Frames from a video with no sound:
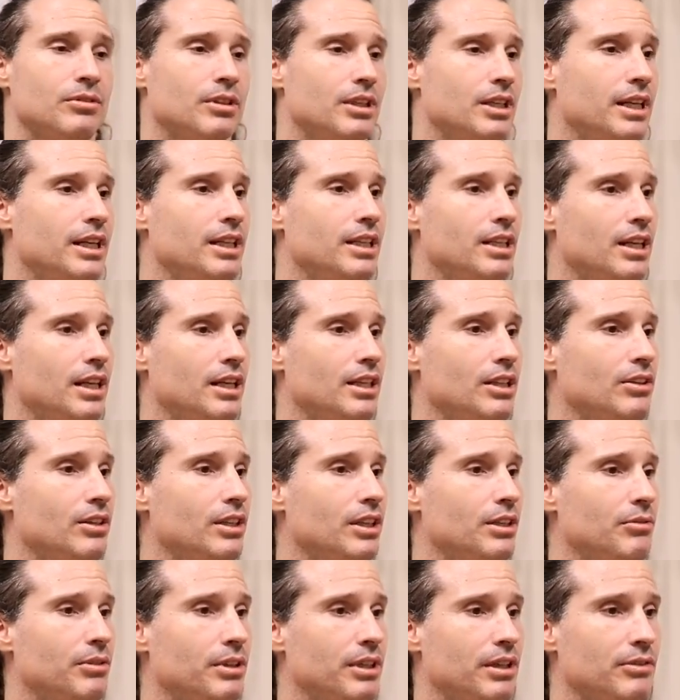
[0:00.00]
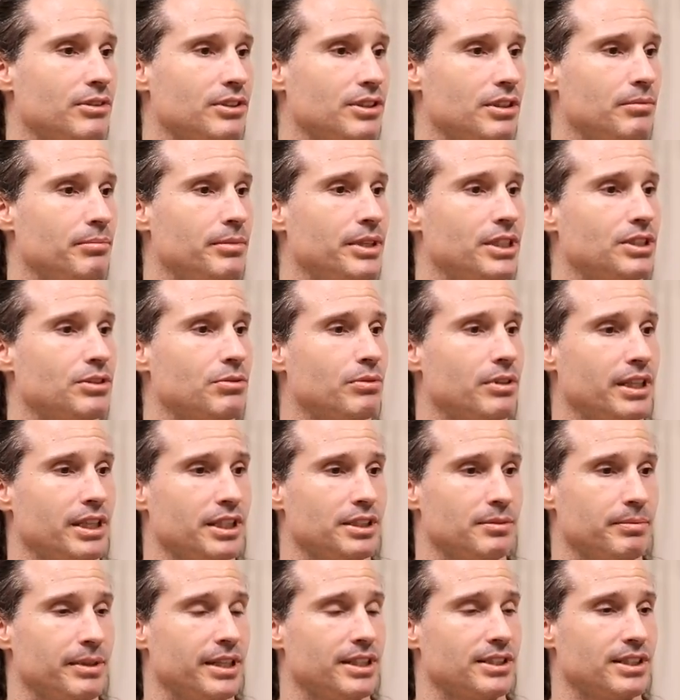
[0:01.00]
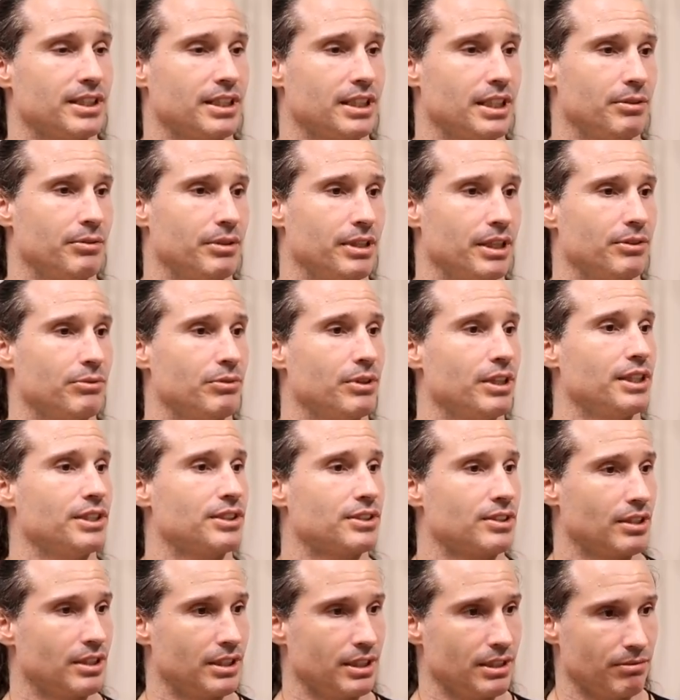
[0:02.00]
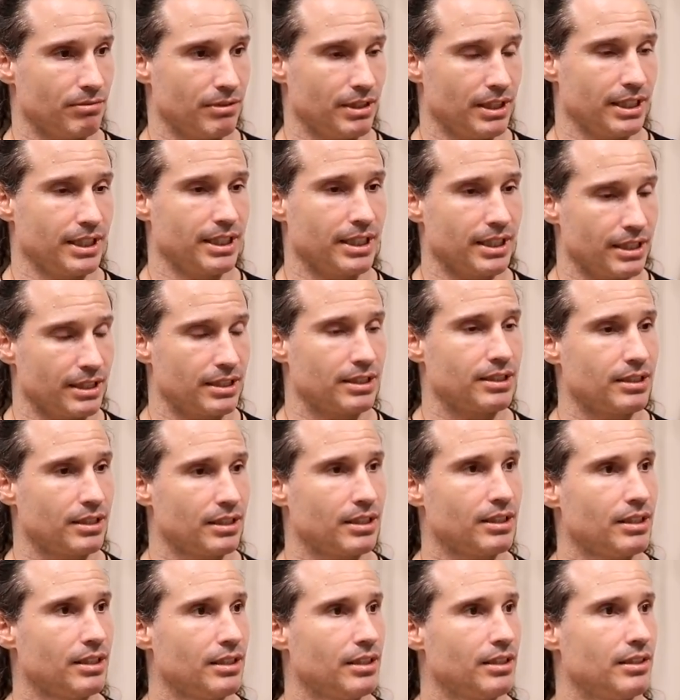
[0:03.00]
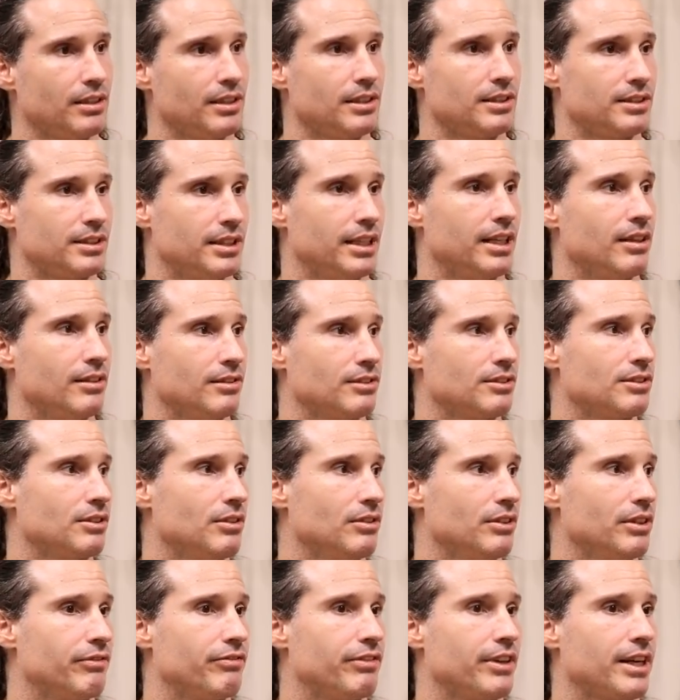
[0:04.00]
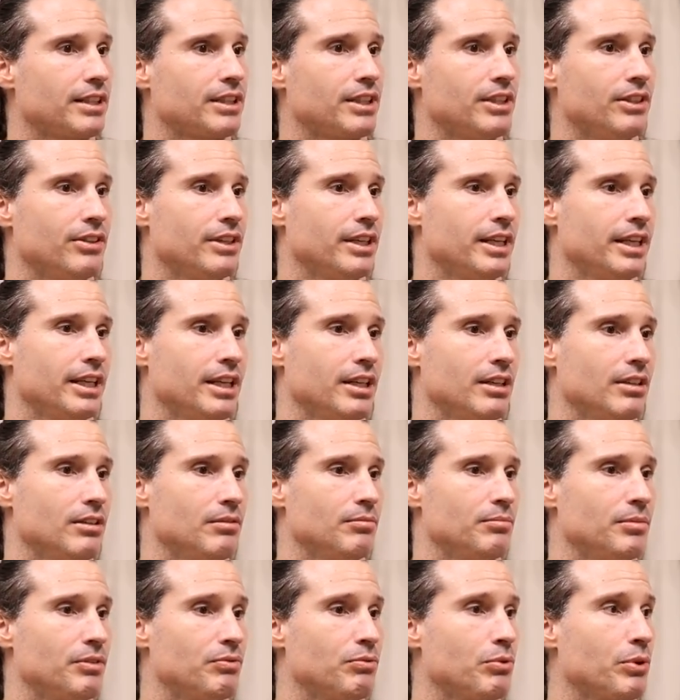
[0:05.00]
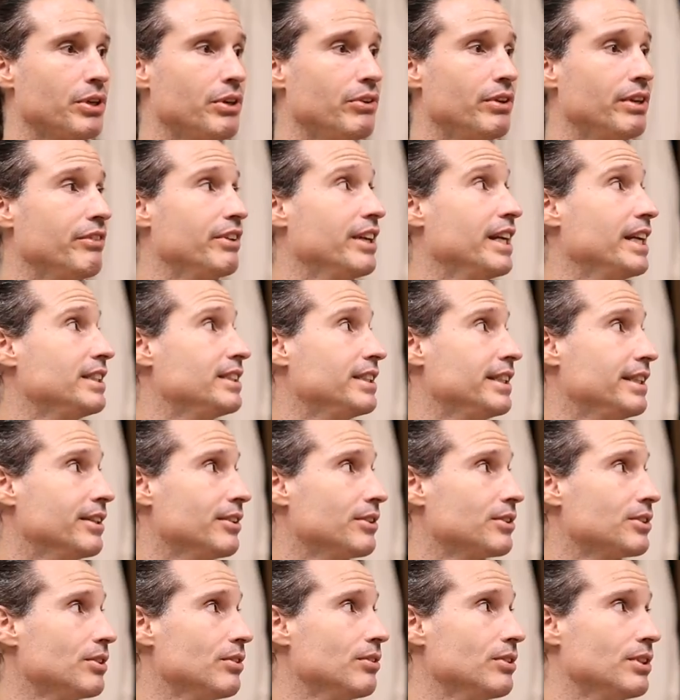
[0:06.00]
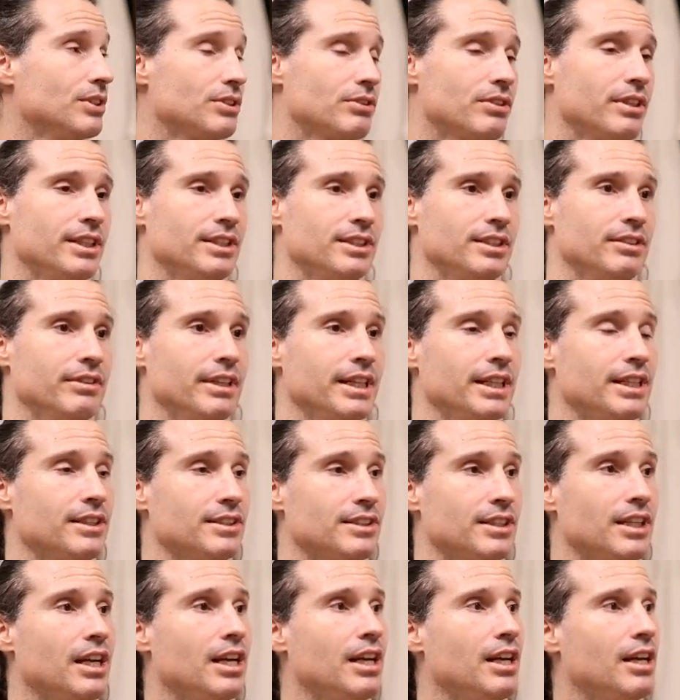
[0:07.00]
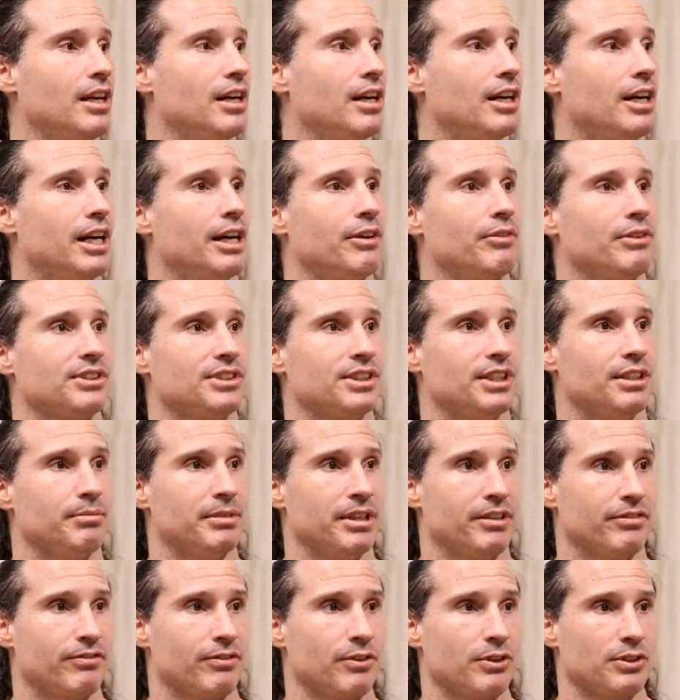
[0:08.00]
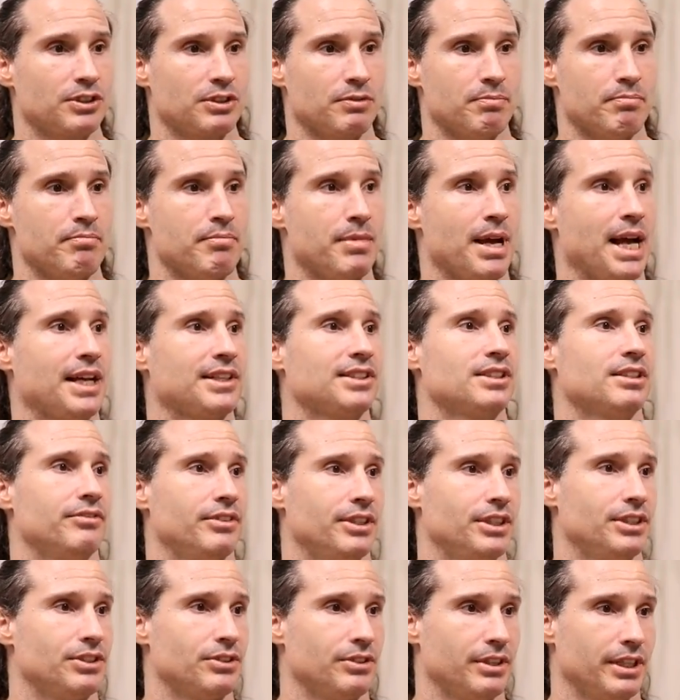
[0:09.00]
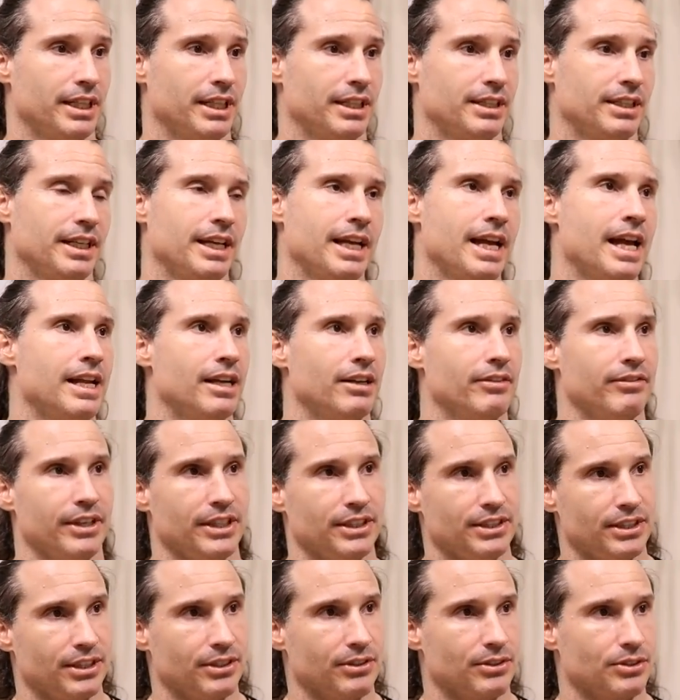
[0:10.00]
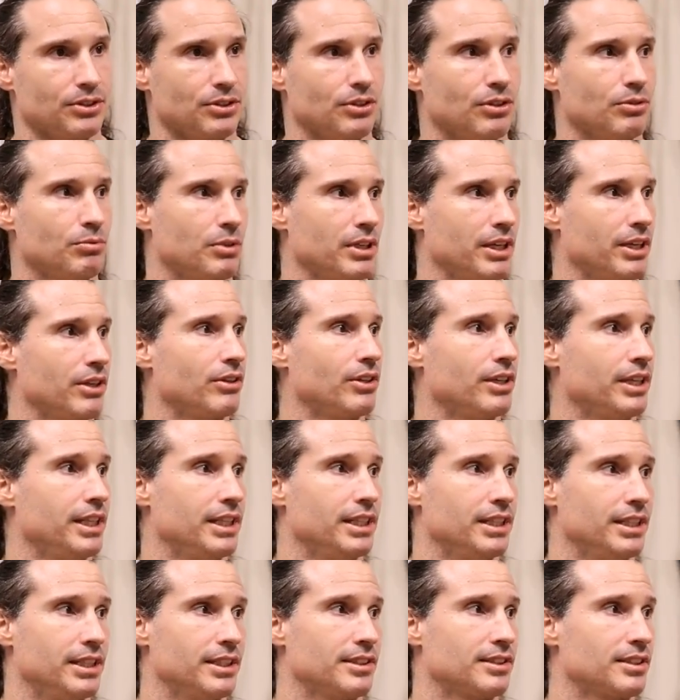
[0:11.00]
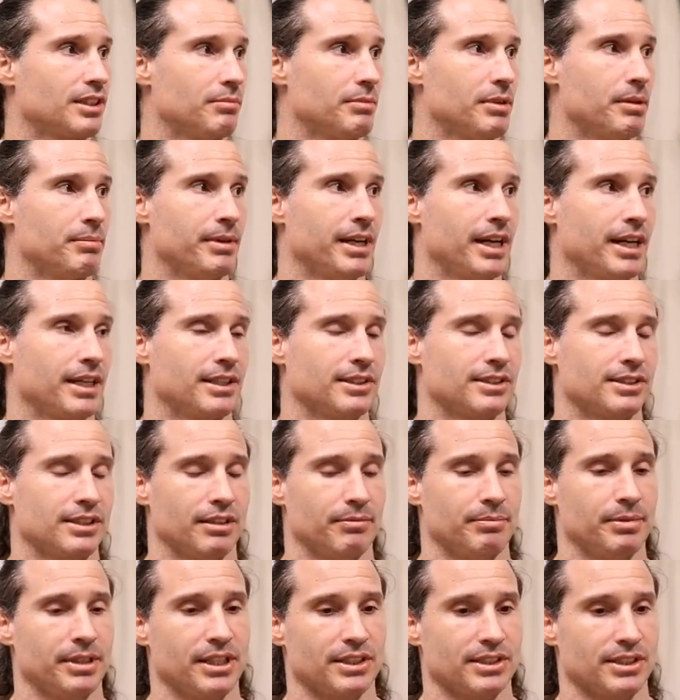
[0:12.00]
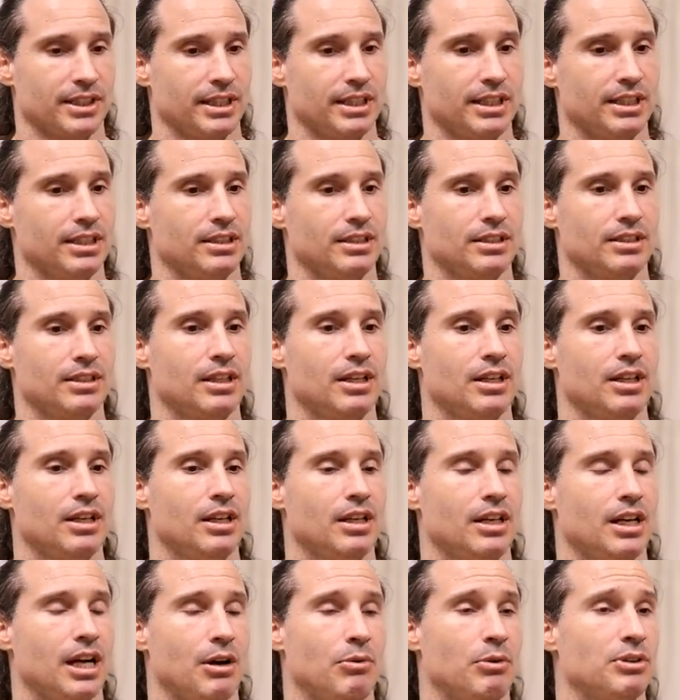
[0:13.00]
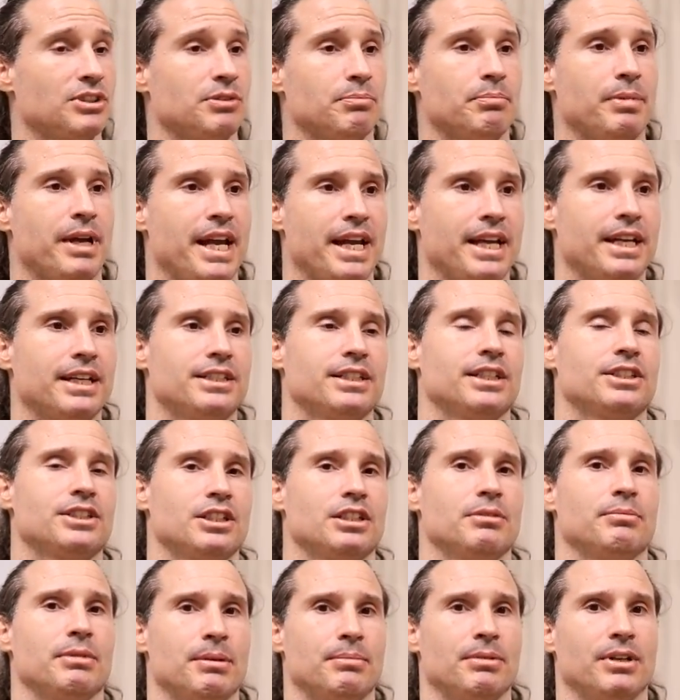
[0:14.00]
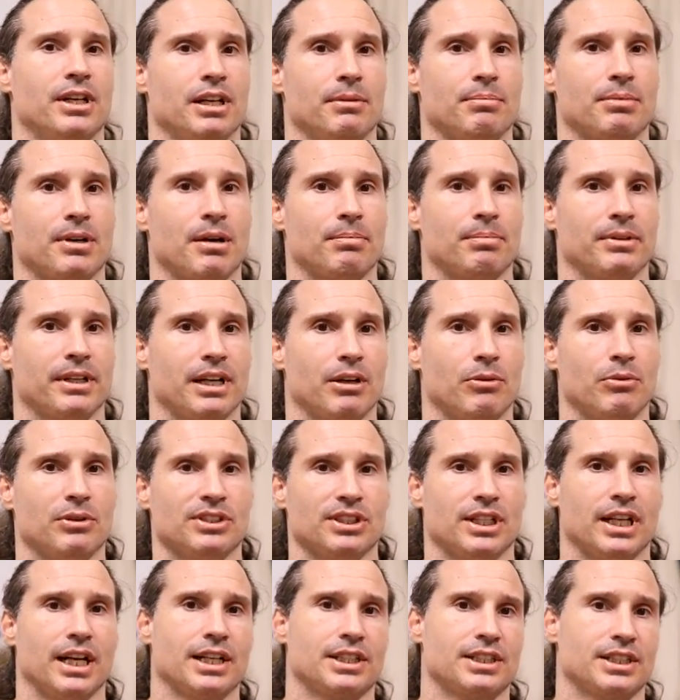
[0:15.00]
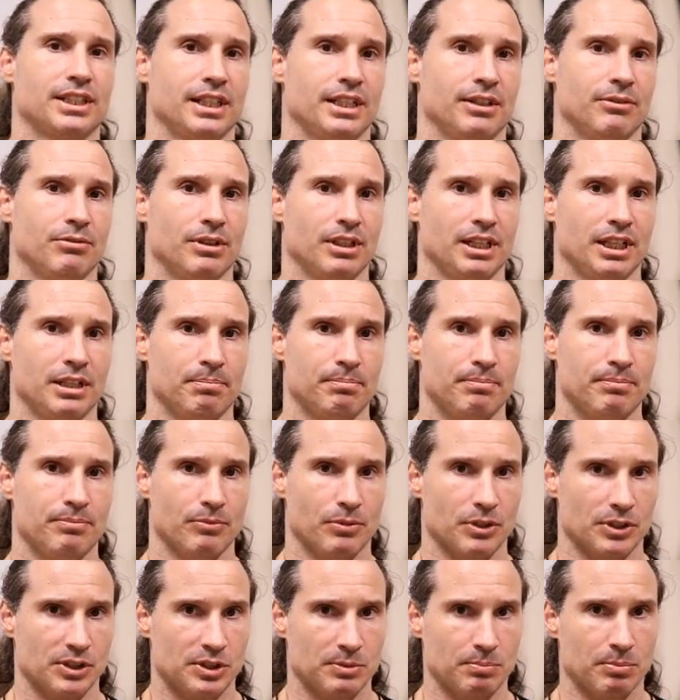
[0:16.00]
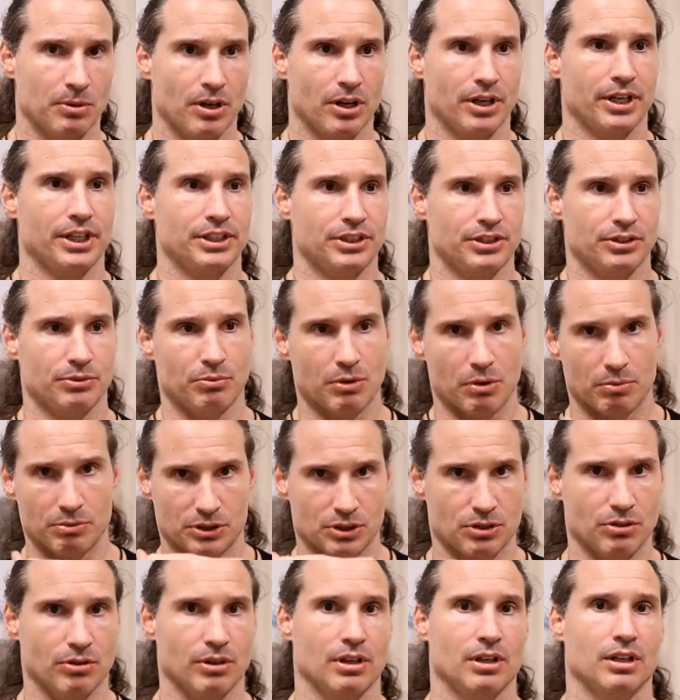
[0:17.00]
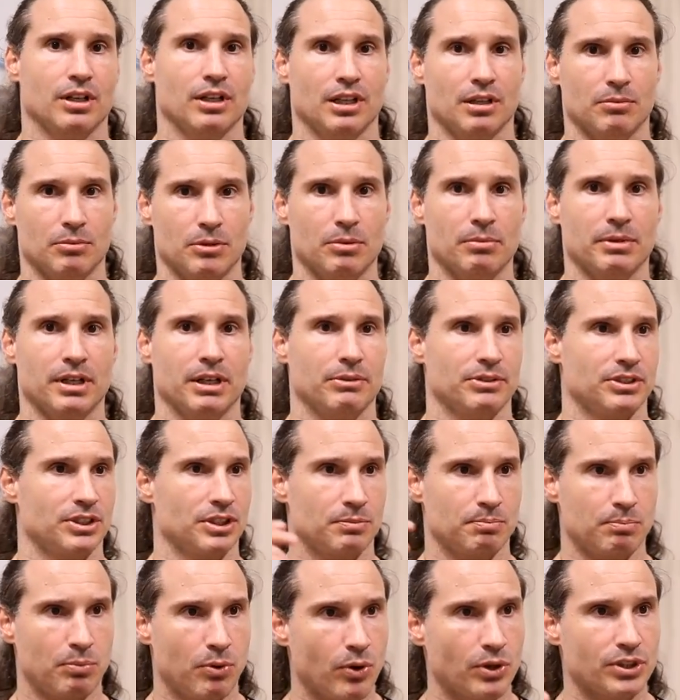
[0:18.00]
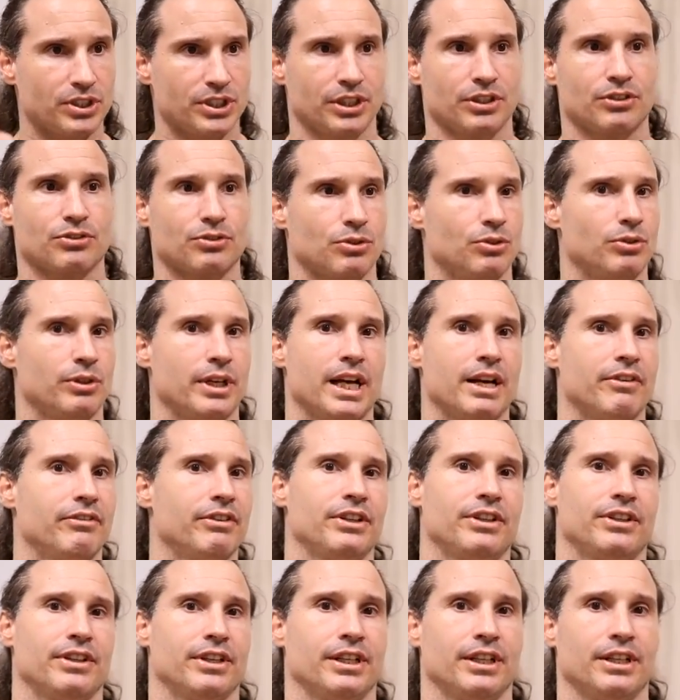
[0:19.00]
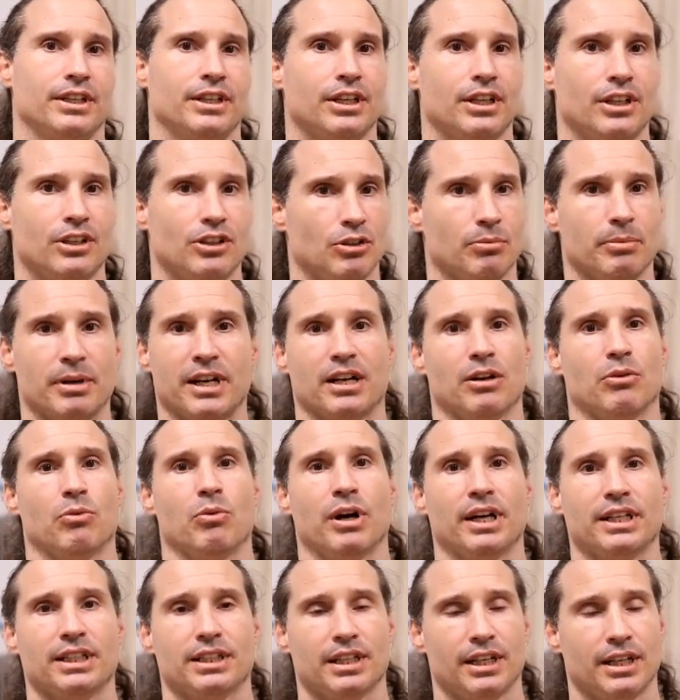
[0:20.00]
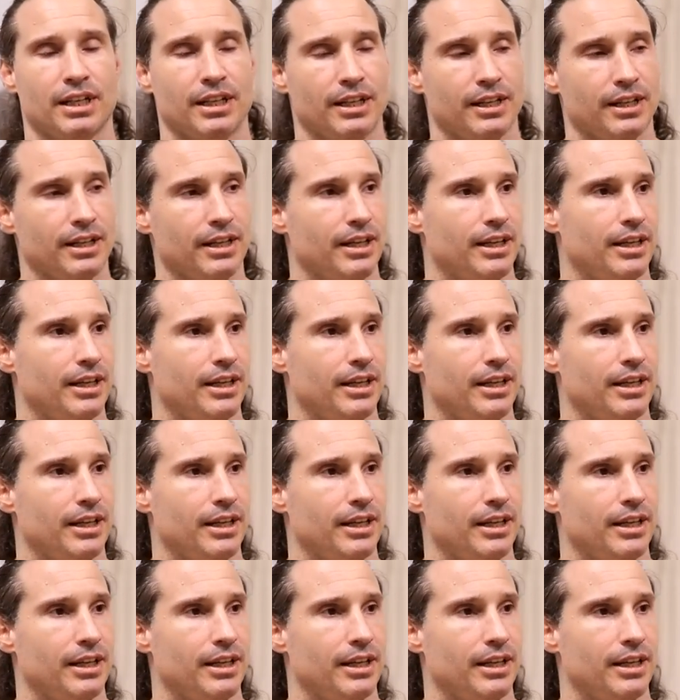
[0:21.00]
Well, I, I learned it when I was in the mid twenties, basically, when I really started to really get this down. So the fact that you're getting it before you're even 18 years old is crazy, right? Because I received my first massive injury at the end of 18 years old, where I herniated a disc in my back and stuff because I didn't I wasn't paying attention to my body properly. I wasn't actually really responding to what was going on in the moment. I was just pushing through everything, no matter what.